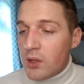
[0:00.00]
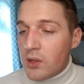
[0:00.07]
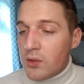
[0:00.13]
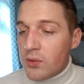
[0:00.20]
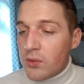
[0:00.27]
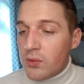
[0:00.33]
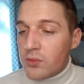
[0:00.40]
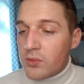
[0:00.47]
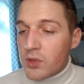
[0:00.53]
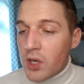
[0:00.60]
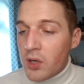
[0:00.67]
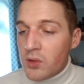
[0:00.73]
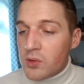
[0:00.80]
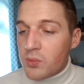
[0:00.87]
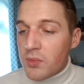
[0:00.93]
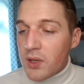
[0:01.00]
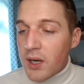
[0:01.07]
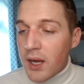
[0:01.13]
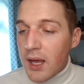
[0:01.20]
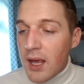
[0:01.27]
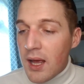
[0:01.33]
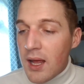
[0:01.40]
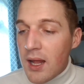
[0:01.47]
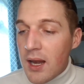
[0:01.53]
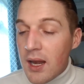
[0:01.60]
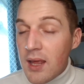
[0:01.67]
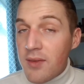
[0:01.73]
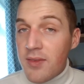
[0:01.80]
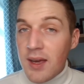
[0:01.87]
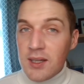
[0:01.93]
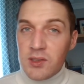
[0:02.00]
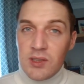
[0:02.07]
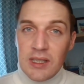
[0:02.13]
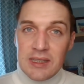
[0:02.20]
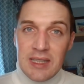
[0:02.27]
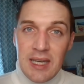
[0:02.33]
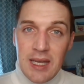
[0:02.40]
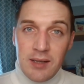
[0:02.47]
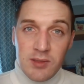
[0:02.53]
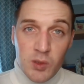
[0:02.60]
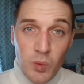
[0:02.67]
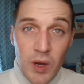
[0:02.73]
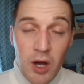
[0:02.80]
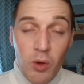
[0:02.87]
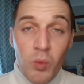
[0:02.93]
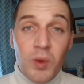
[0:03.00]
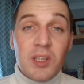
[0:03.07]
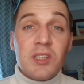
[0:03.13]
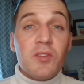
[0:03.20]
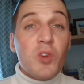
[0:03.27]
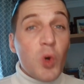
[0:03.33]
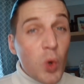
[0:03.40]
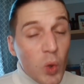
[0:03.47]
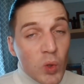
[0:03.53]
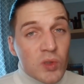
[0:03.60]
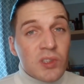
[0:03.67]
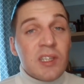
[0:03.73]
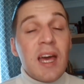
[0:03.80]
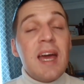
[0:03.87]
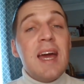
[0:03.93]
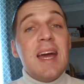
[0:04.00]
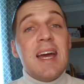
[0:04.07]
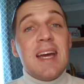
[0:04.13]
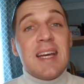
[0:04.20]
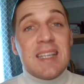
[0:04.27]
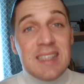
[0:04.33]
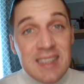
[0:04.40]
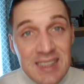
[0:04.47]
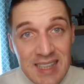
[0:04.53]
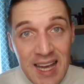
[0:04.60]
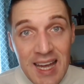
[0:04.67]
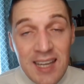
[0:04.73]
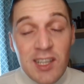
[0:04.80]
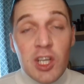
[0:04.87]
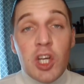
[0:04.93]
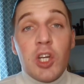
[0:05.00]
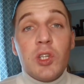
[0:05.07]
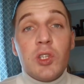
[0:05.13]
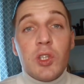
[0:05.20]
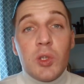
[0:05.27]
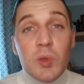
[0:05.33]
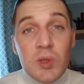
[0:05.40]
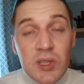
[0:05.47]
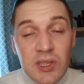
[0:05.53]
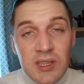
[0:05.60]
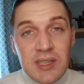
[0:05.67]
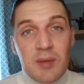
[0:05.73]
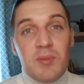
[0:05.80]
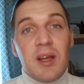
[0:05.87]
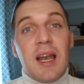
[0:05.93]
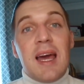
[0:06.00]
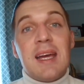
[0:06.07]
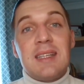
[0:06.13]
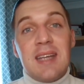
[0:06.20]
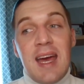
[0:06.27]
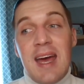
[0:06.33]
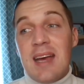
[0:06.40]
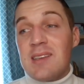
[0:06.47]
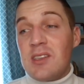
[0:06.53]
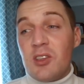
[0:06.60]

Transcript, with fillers: the rosemary leaf extract in here as well, which of course is said to stimulate hair.